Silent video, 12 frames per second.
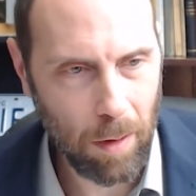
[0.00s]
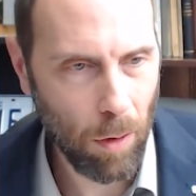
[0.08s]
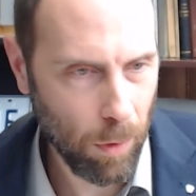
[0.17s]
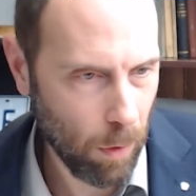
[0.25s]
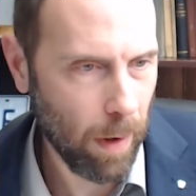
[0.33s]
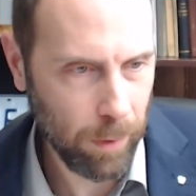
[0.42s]

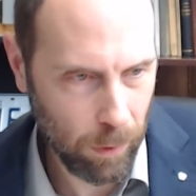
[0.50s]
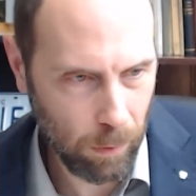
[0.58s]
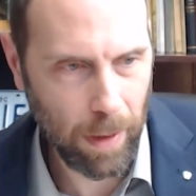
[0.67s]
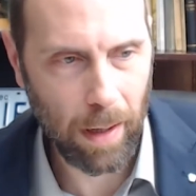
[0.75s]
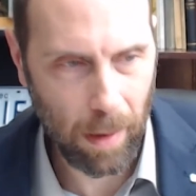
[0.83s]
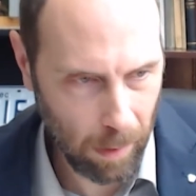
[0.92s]
although I do
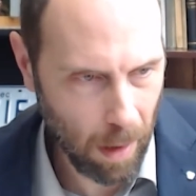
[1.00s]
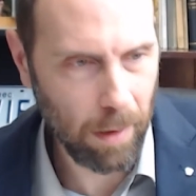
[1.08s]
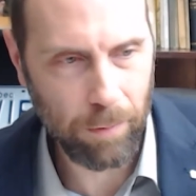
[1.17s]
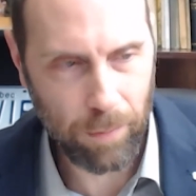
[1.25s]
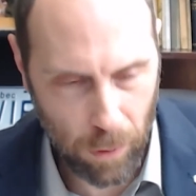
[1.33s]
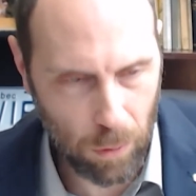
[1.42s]
get a lot
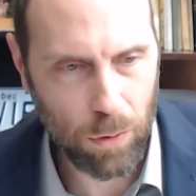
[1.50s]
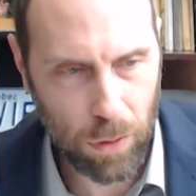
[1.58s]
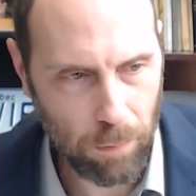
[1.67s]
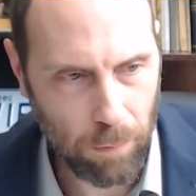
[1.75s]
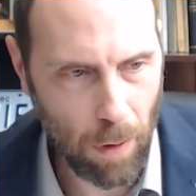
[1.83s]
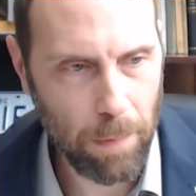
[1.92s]
of news
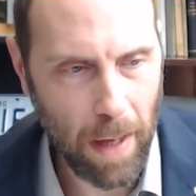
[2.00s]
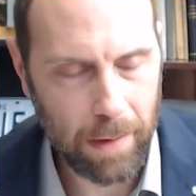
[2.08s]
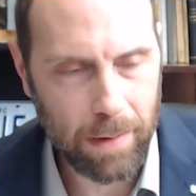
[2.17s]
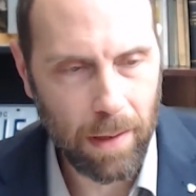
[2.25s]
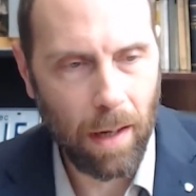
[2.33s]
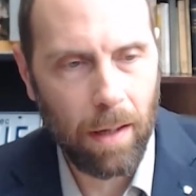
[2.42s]
from that
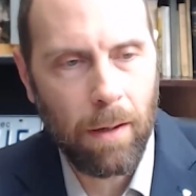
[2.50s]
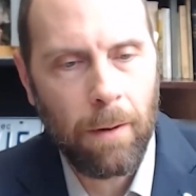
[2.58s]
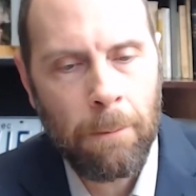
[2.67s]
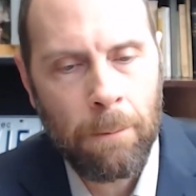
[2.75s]
side.